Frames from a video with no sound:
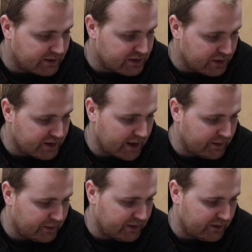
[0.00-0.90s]
2
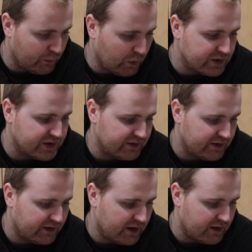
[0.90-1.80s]
tablespoons of Worcestershire
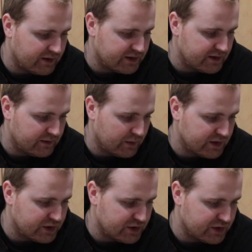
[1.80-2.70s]
sauce,
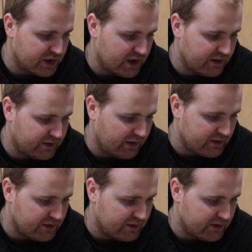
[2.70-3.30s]
Worcestershire